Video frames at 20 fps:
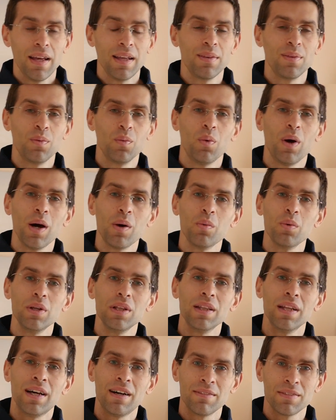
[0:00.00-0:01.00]
And while we
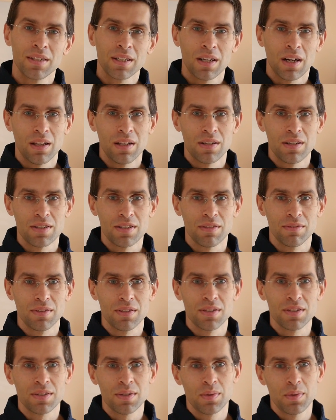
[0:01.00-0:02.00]
love the colors of
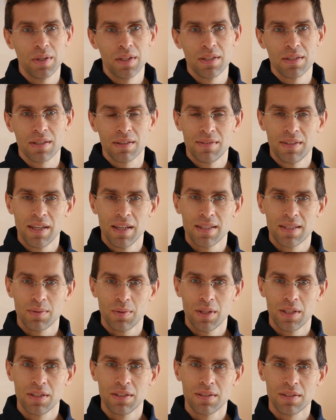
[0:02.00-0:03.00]
the screens of the
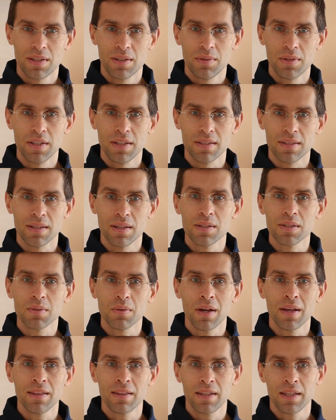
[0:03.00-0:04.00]
S20 series, there is
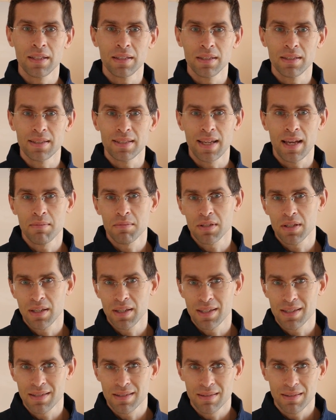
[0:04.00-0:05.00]
one thing that Samsung
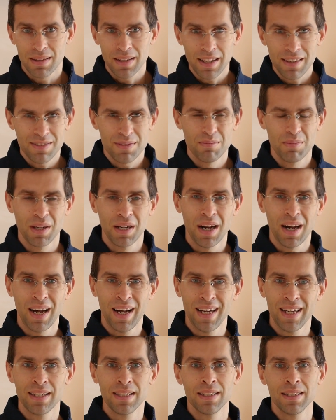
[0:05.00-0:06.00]
has left
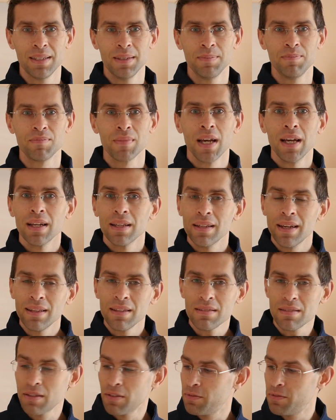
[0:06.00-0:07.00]
behind and that
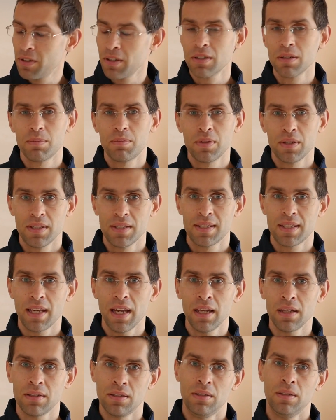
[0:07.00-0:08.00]
is the fingerprint
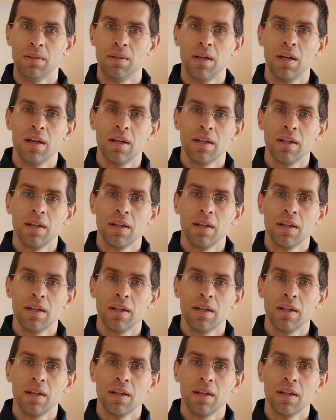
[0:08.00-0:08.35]
scanner.